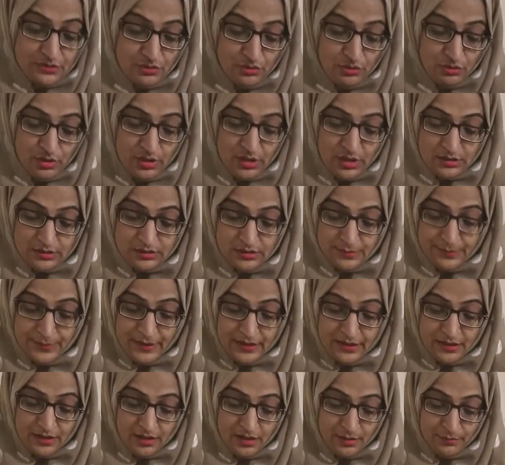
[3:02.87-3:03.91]
So
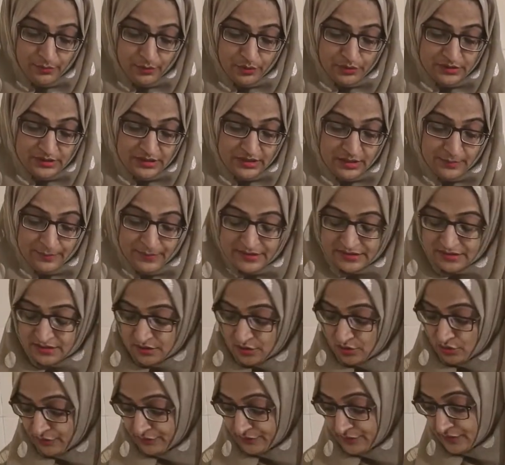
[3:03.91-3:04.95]
depending upon the
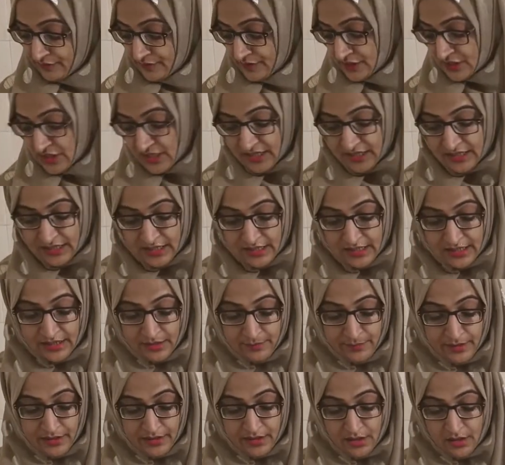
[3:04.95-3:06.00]
capacity of the vagina
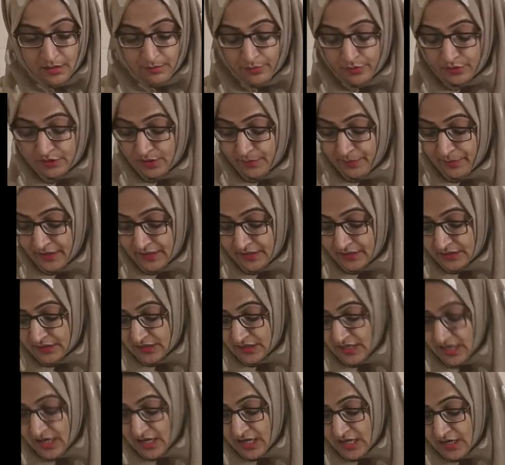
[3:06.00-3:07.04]
and depending upon the
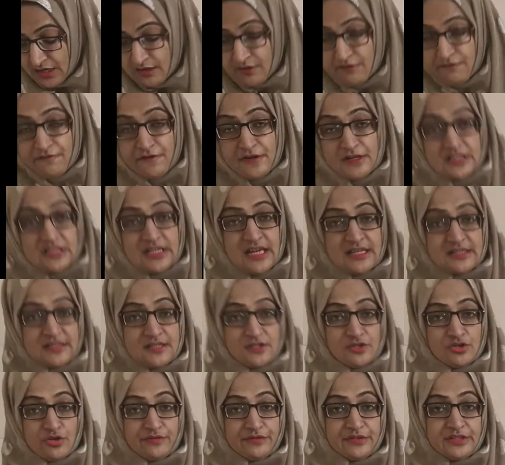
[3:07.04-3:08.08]
parity, different
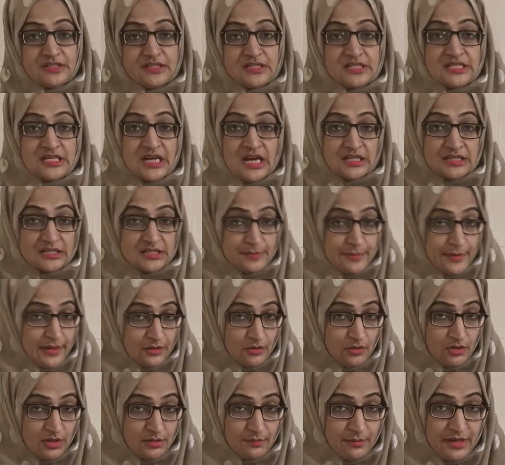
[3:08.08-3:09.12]
sizes of this duct
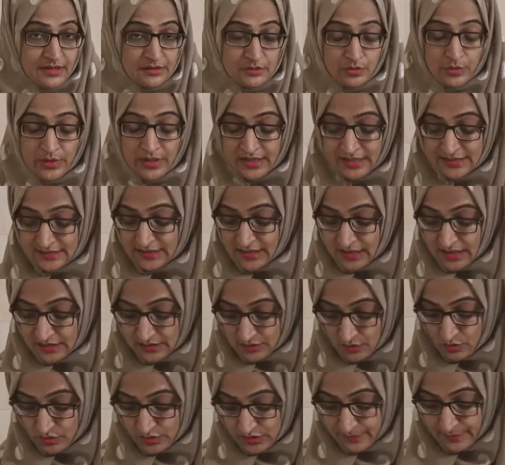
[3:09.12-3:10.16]
speculum as well as the
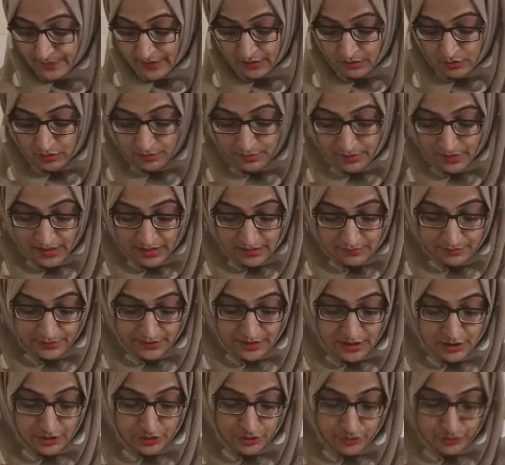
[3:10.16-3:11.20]
cuspo speculum can
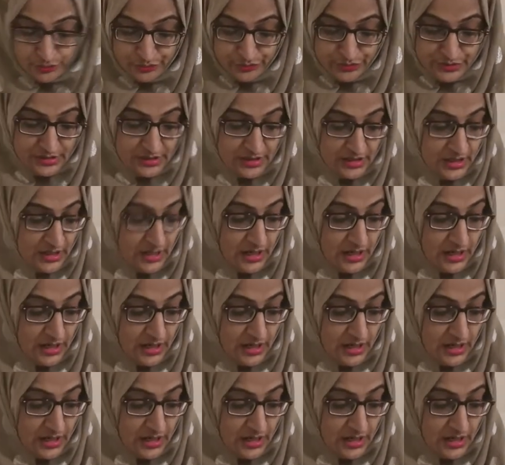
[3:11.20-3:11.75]
be used.